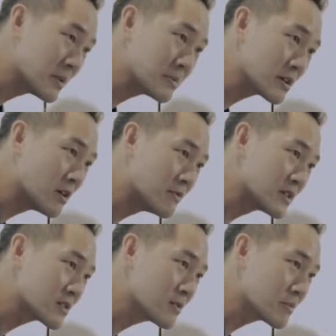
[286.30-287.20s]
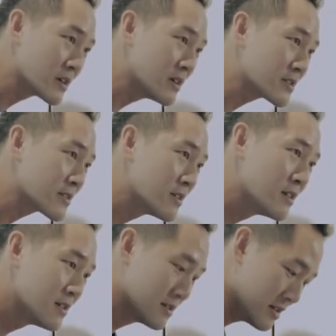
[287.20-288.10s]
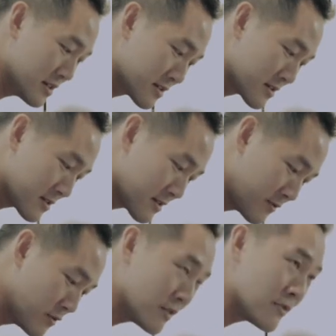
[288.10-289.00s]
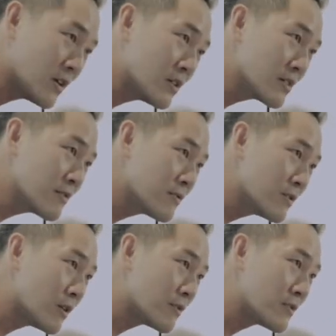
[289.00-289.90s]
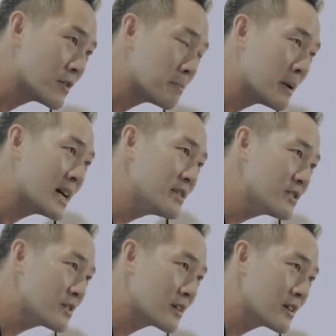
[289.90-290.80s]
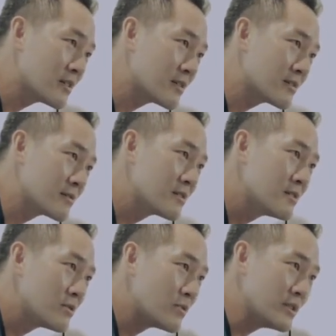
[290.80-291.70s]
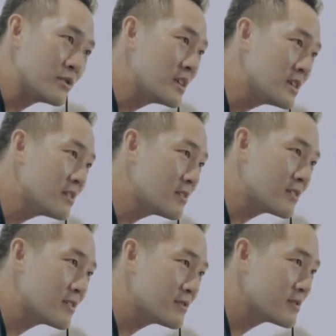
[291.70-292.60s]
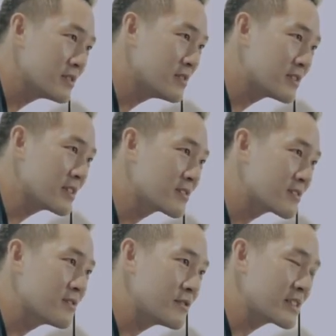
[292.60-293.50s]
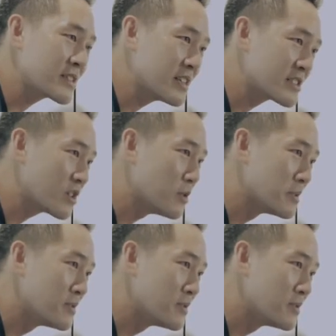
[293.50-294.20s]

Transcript: you might be converted, because it's full of oil, full of punch, and when you eat it, you just can't stop.